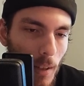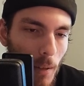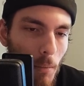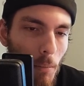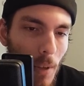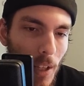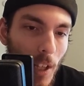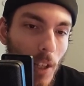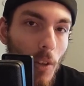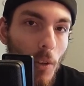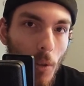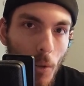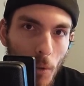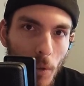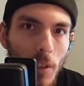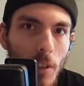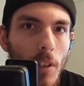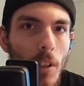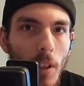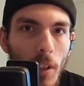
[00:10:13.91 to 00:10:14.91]
making Luke
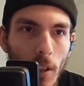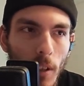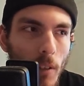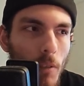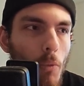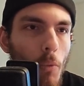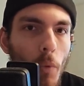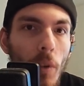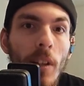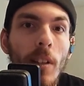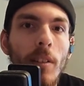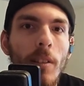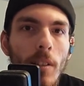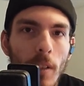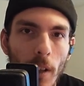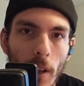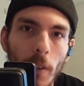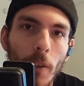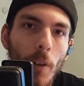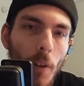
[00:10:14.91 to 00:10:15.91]
see reason
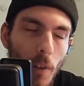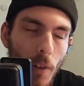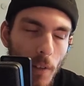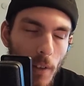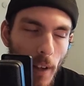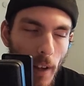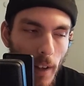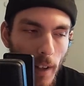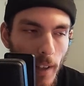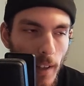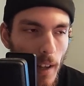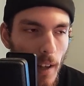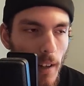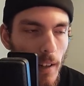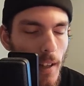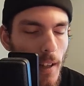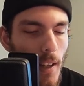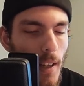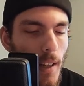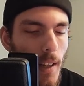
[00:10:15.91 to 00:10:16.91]
on her side
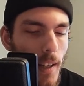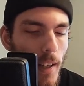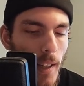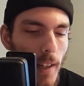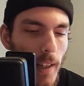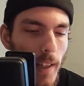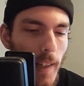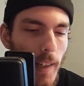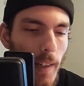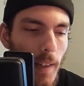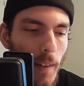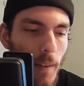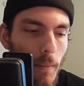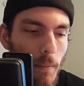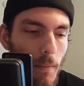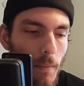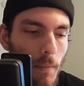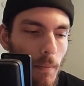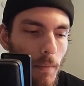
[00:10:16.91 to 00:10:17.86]
again. Um,